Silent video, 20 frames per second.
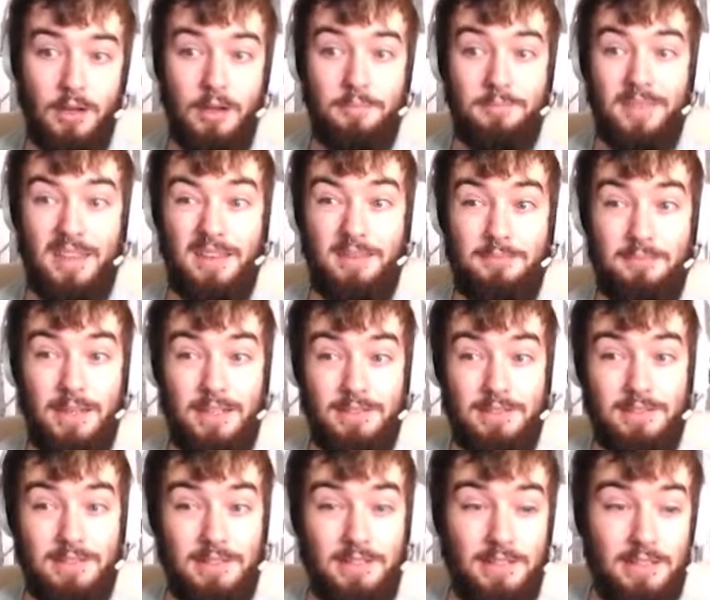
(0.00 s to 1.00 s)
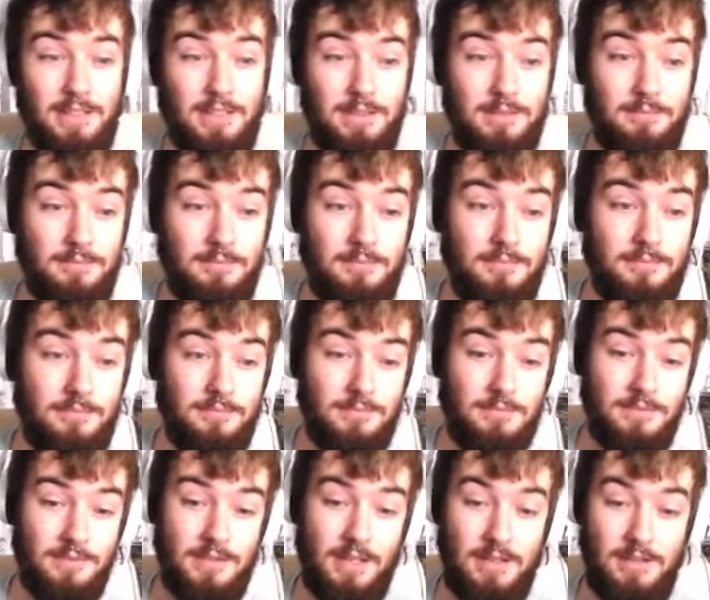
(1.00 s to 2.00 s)
it basically
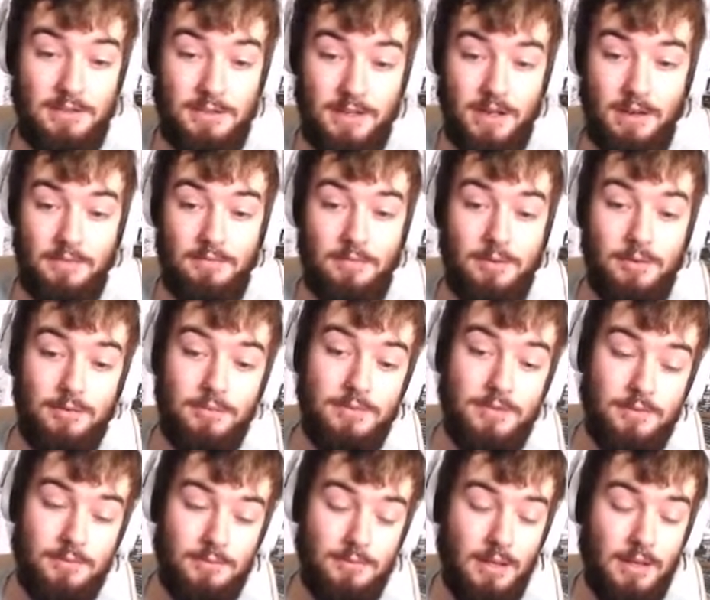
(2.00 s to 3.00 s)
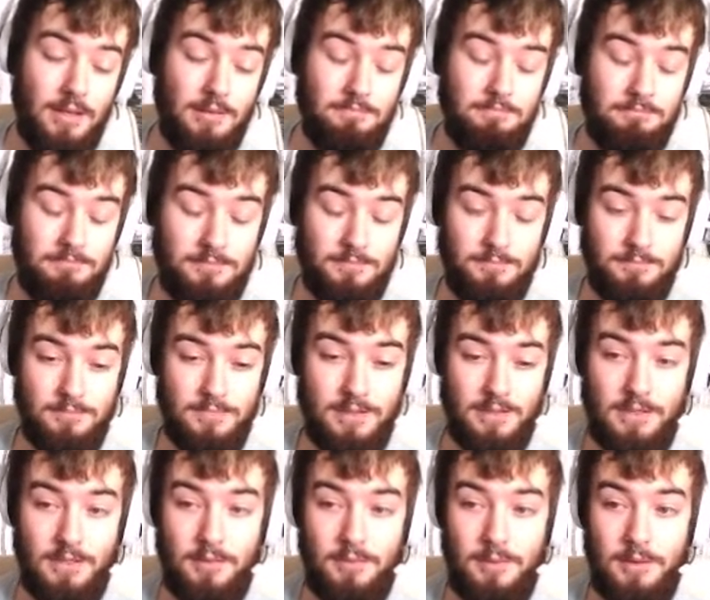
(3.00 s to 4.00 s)
sets your camera to a
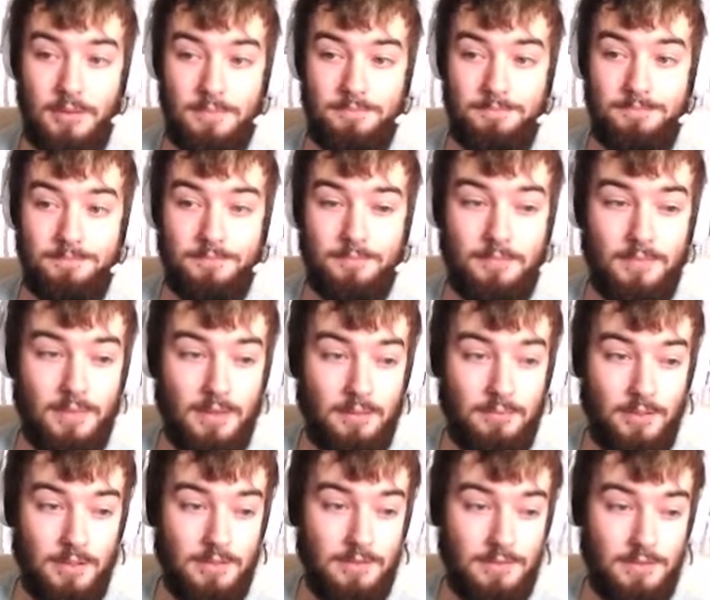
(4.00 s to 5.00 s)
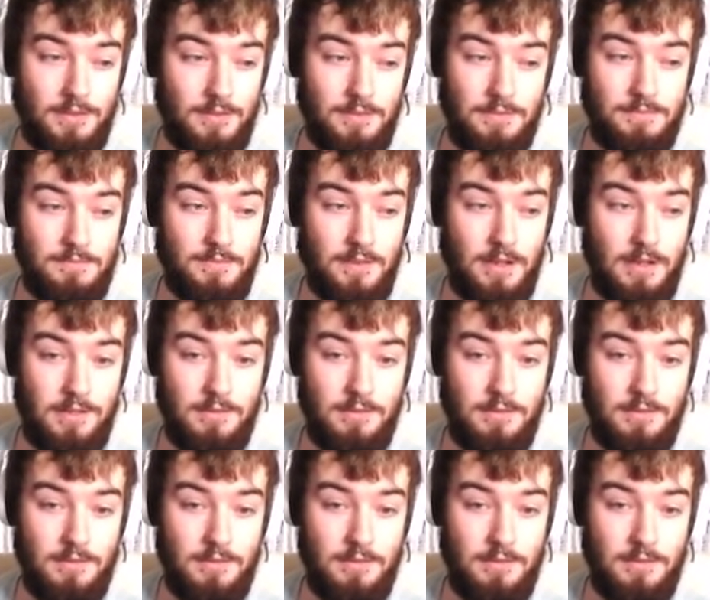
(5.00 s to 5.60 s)
particular one, which is fine,